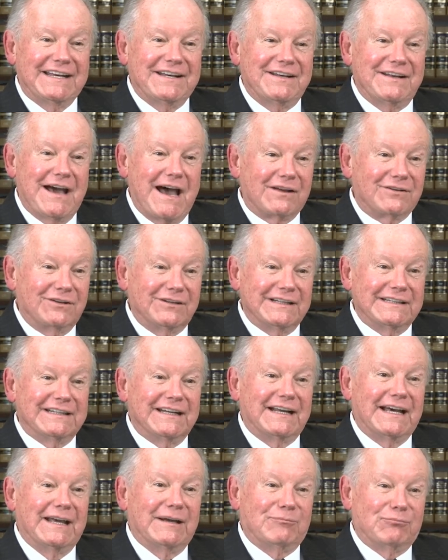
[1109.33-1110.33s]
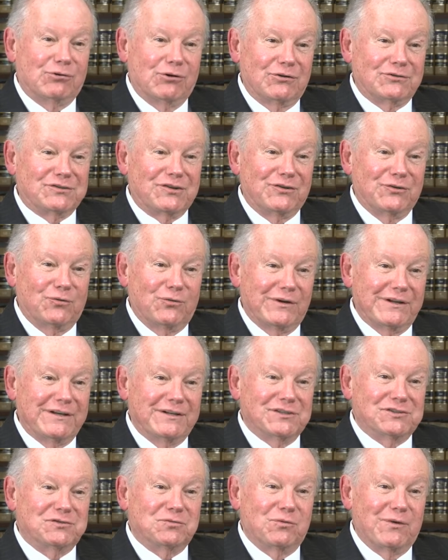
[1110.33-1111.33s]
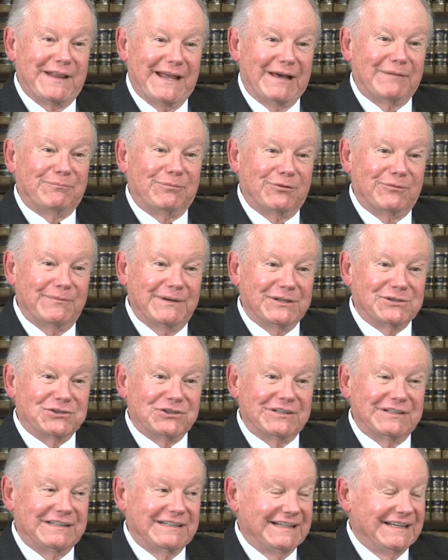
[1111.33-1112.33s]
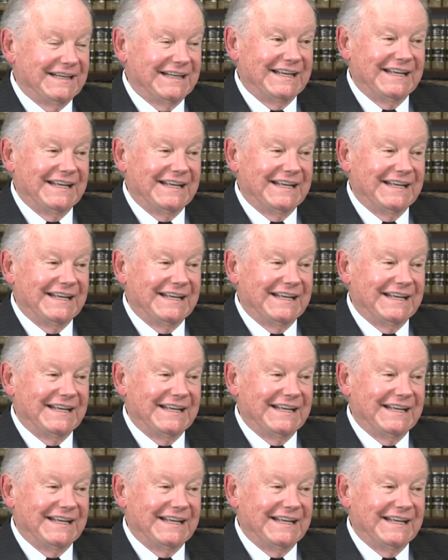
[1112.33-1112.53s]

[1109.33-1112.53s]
not only did I approach the witness without permission,